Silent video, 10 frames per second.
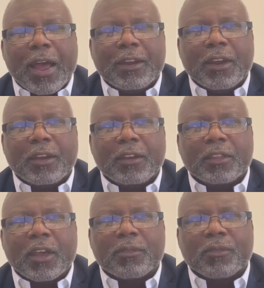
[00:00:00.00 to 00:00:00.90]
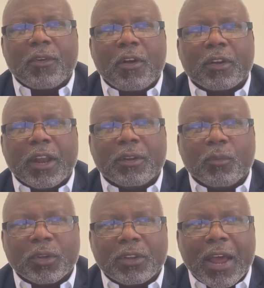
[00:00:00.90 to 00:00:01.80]
identity theft fraud, that
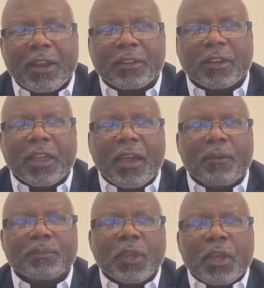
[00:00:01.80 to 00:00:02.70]
it was not his account.